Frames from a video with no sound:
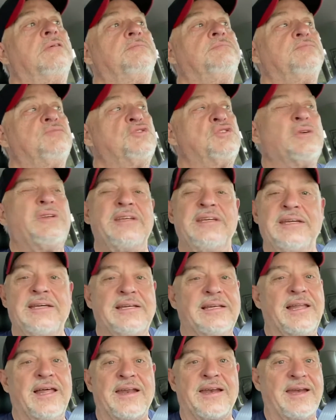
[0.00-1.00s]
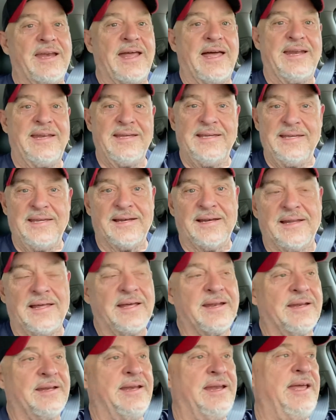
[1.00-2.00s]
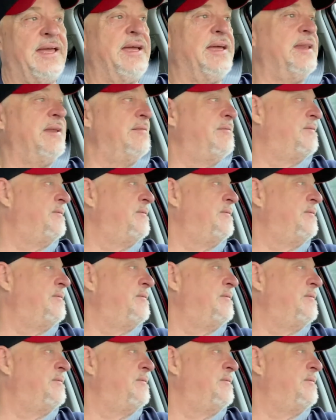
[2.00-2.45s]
So I didn't get a lot of negative